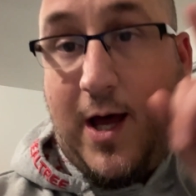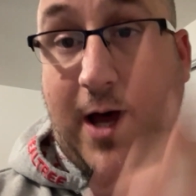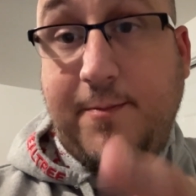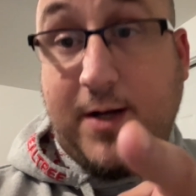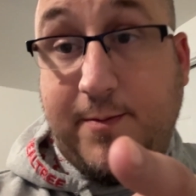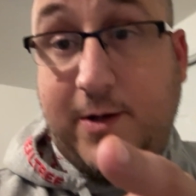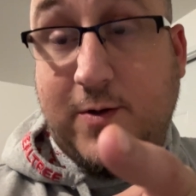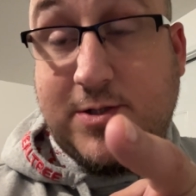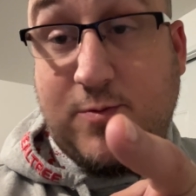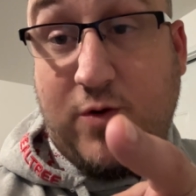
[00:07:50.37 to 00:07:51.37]
I'm going to be
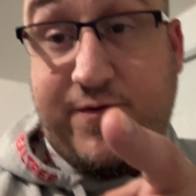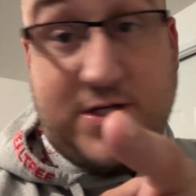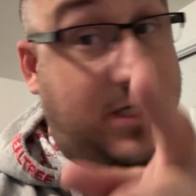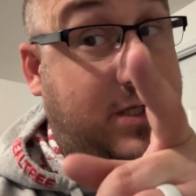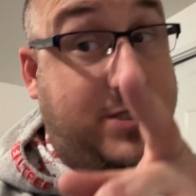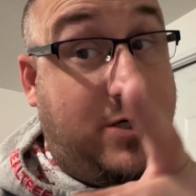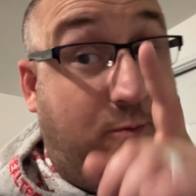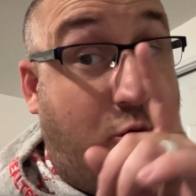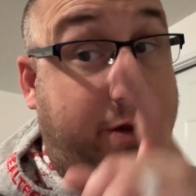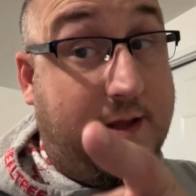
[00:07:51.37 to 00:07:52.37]
doing some more fishing this year,
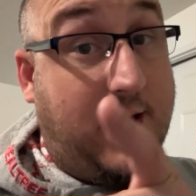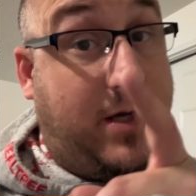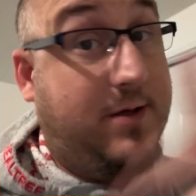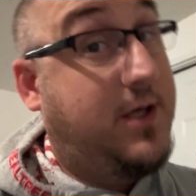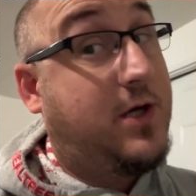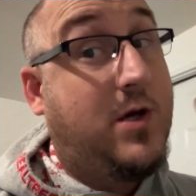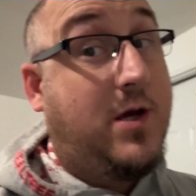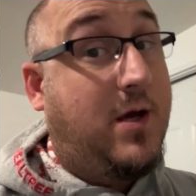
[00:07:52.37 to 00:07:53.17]
more than likely.